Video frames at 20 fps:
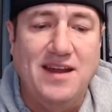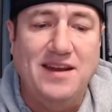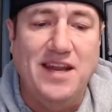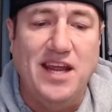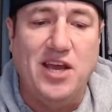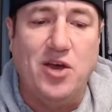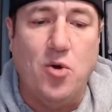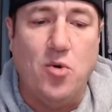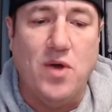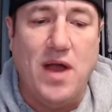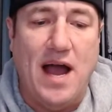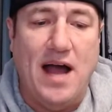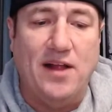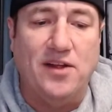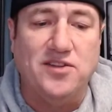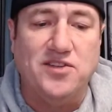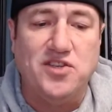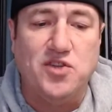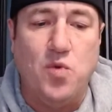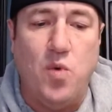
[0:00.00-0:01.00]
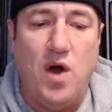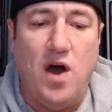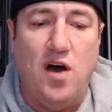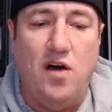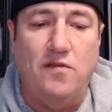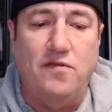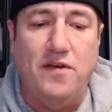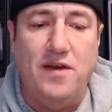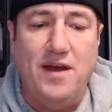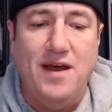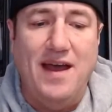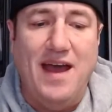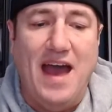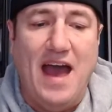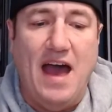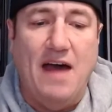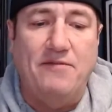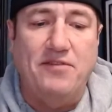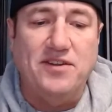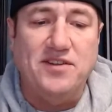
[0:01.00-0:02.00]
Nico Collins, 12,
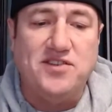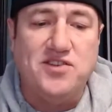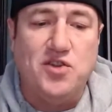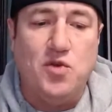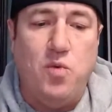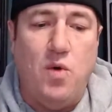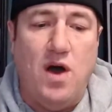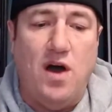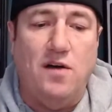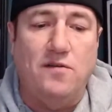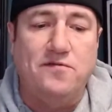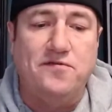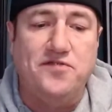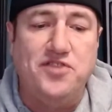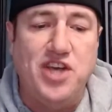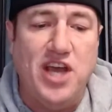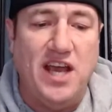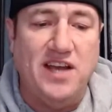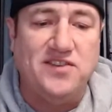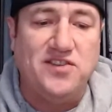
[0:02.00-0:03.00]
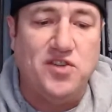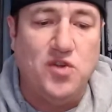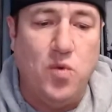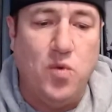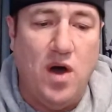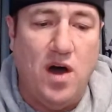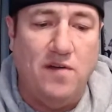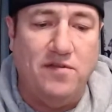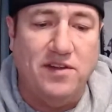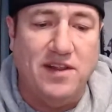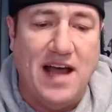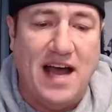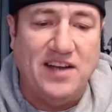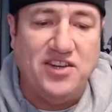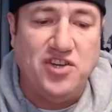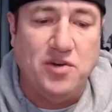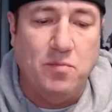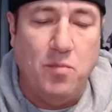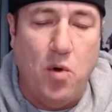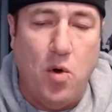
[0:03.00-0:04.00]
Evans, 12, Chase, 12,
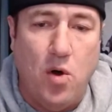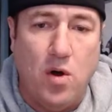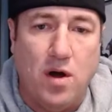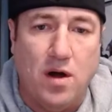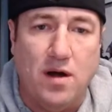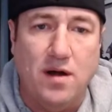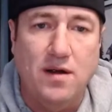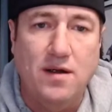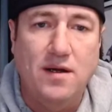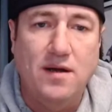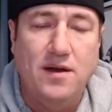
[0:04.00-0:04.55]
Elijah Moore,